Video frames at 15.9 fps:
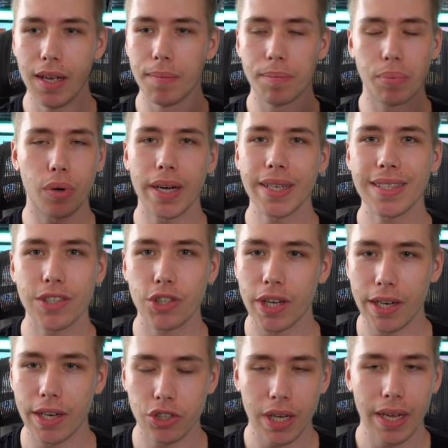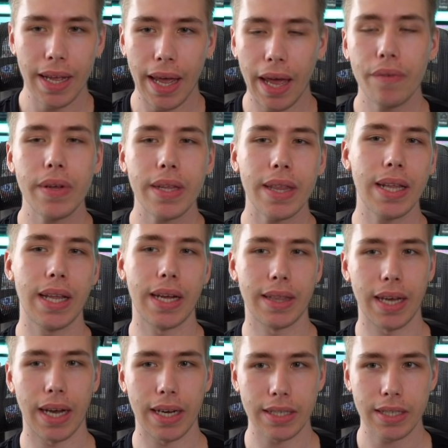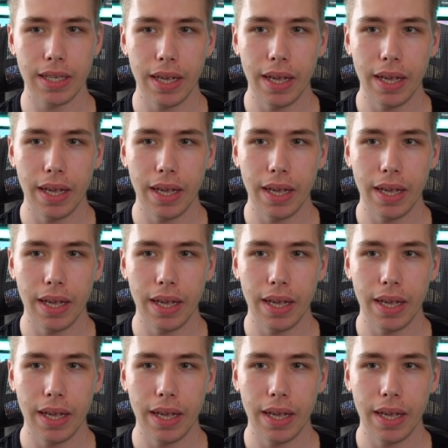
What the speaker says: price change, everything like that.